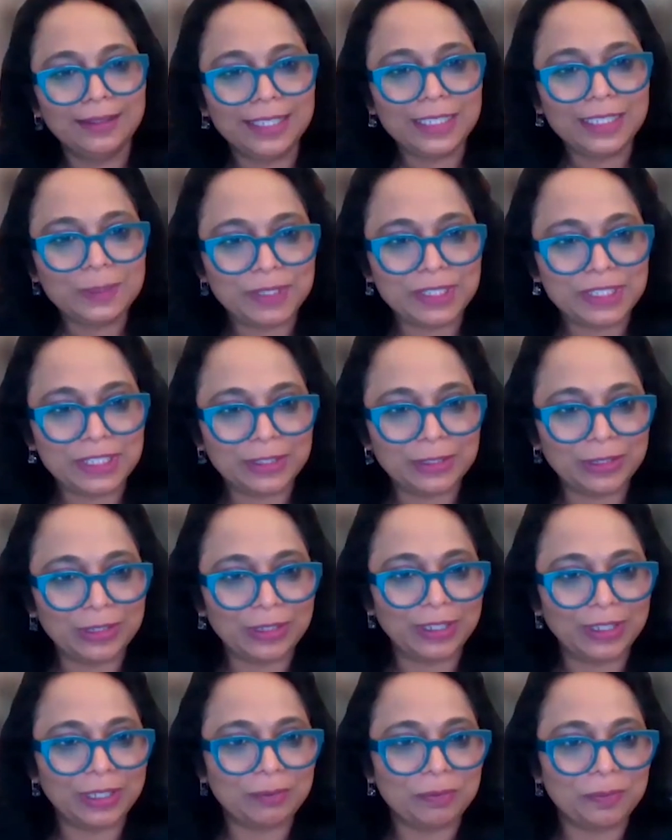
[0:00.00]
this
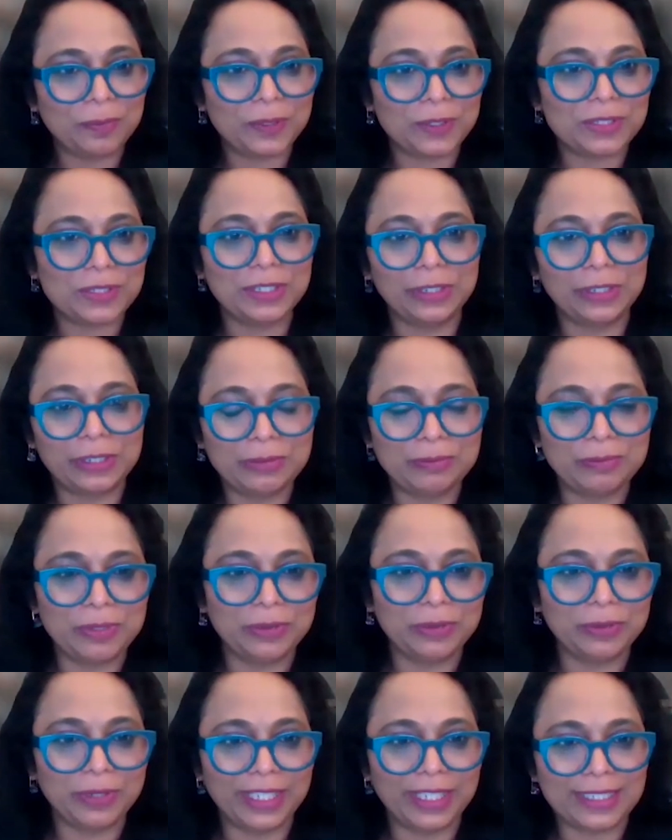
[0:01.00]
particular personal
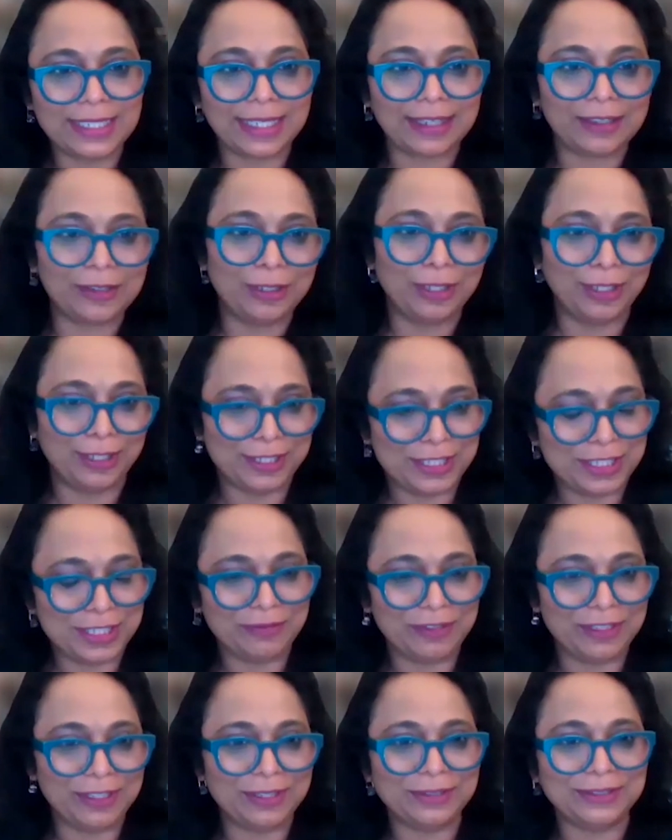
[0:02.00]
computing technology,
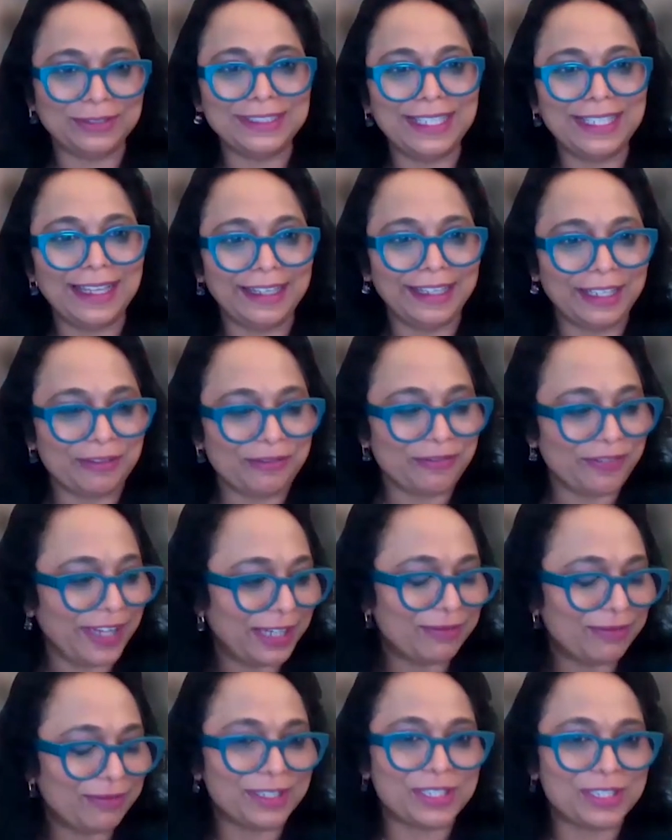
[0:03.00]
Windows
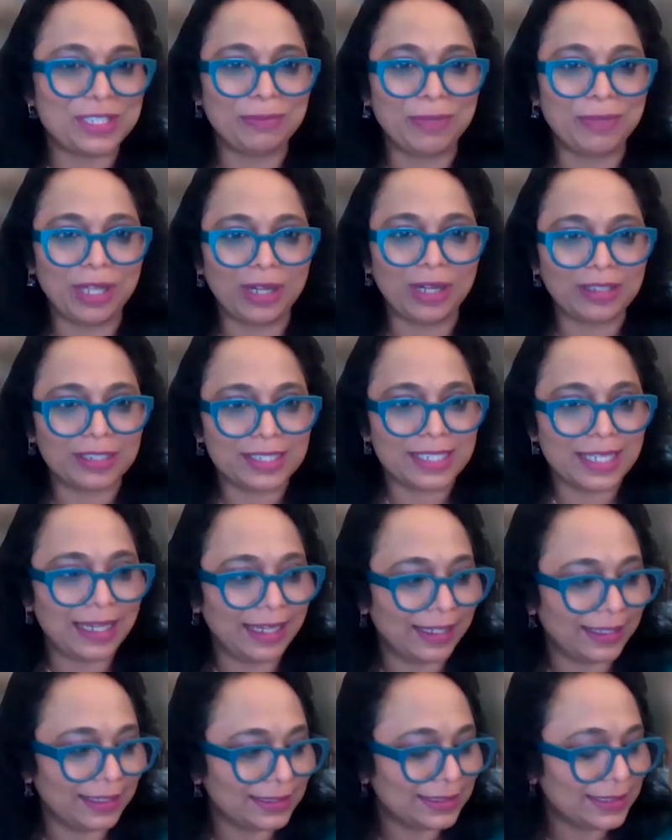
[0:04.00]
95, will
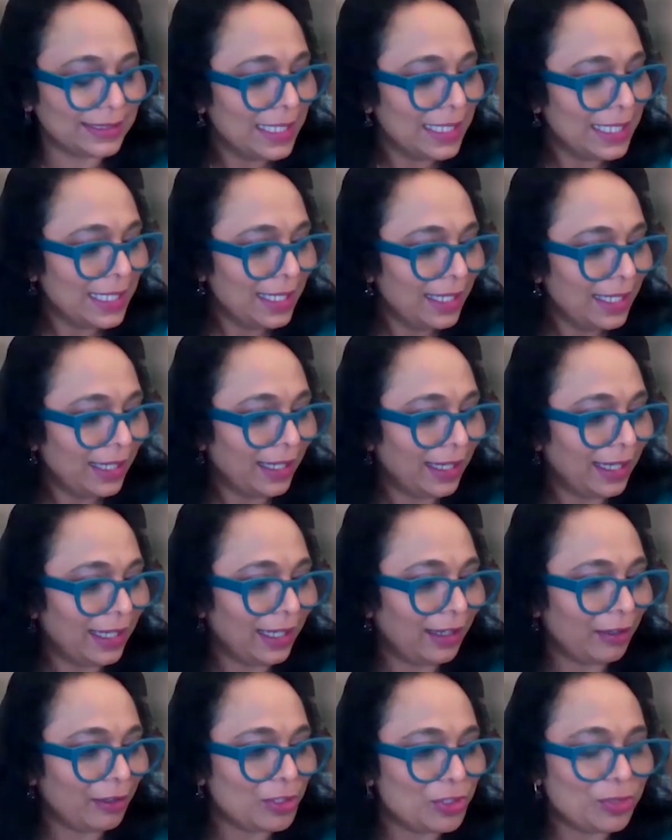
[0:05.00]
democratize
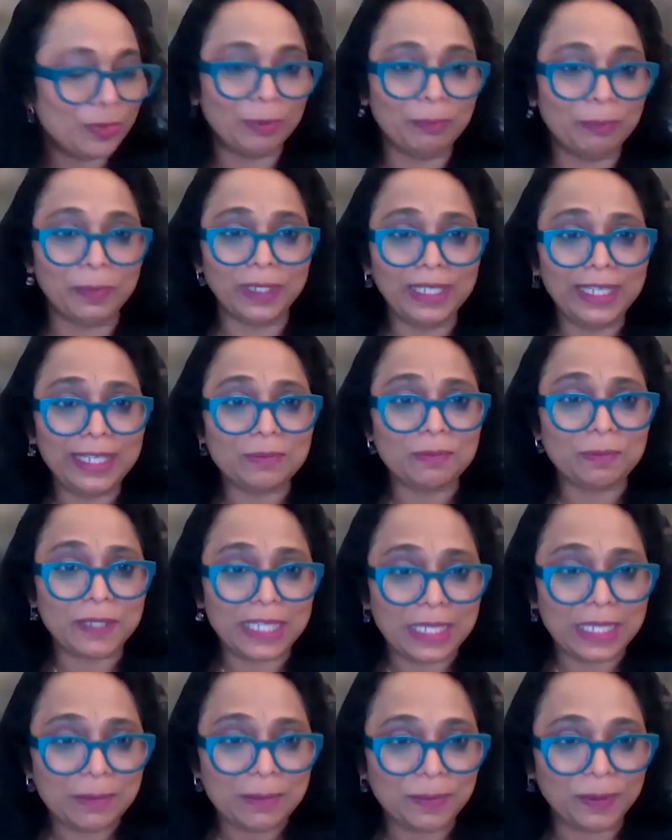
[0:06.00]
to 1 billion
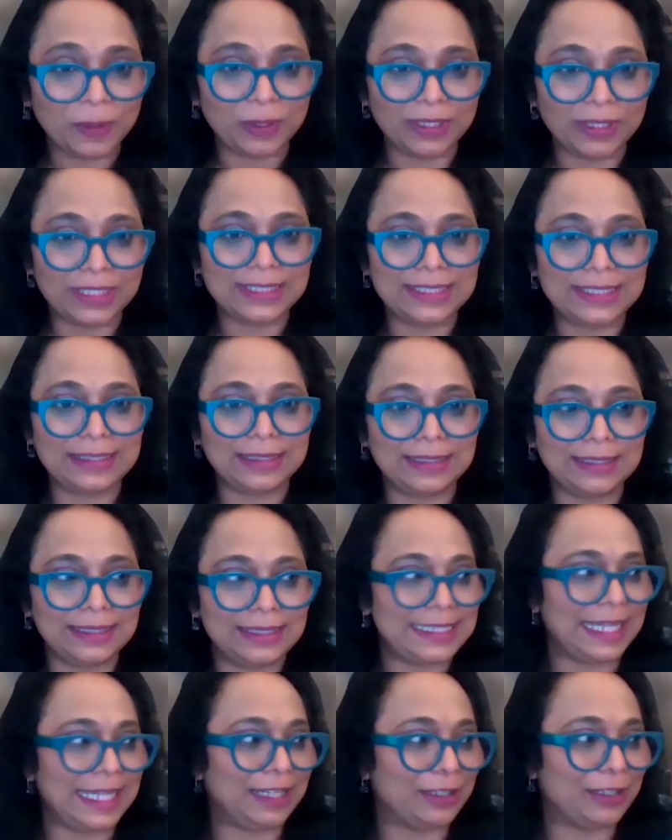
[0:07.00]
people, this
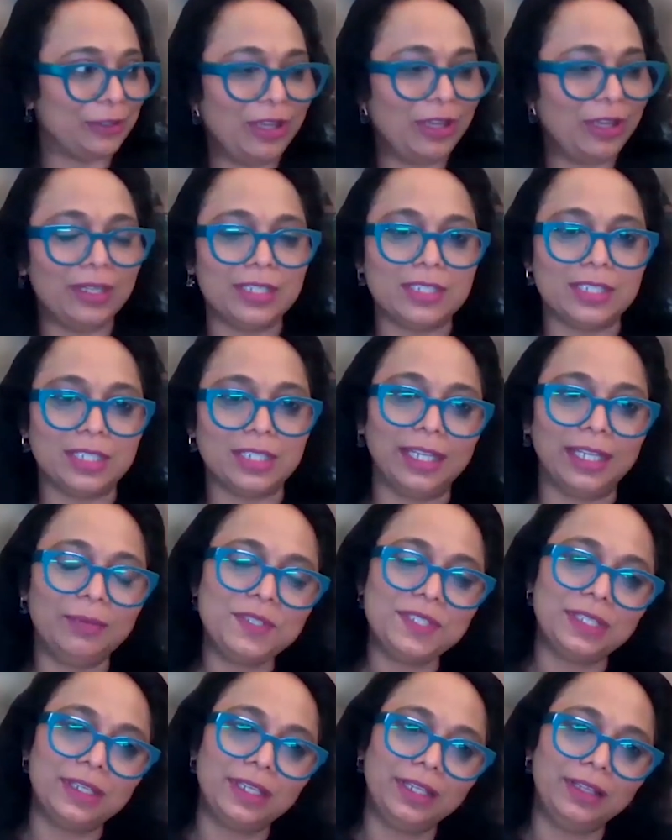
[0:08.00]
technology. And I'm
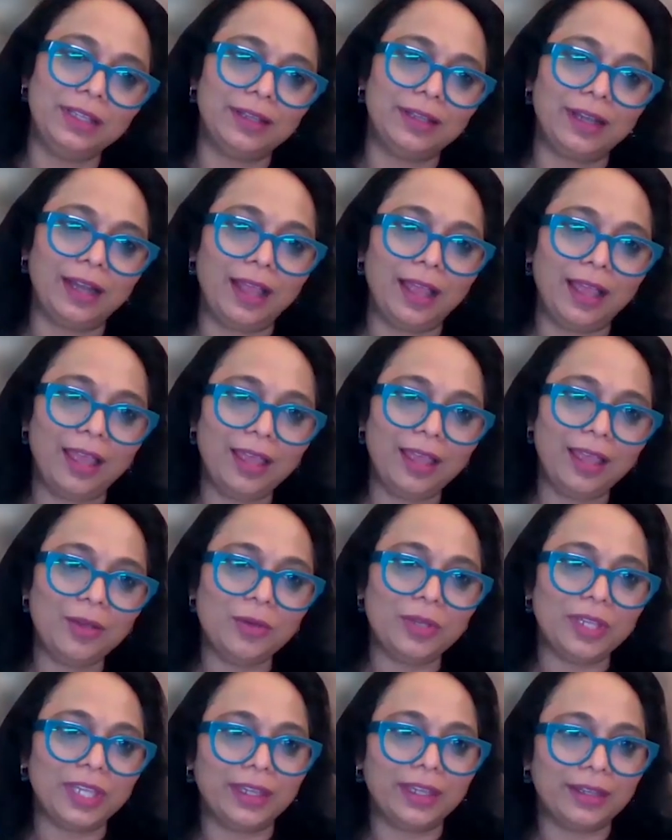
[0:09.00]
sitting there,
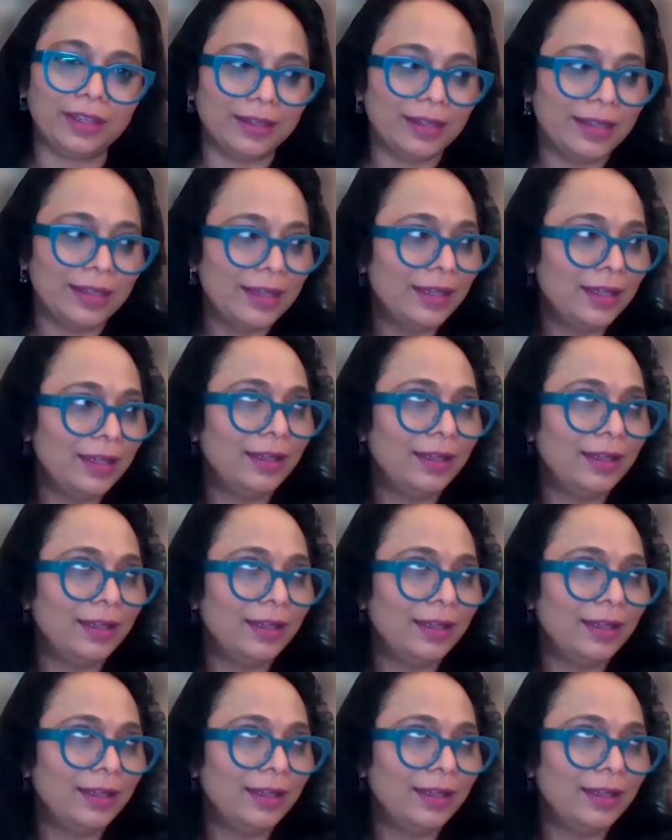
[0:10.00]
how can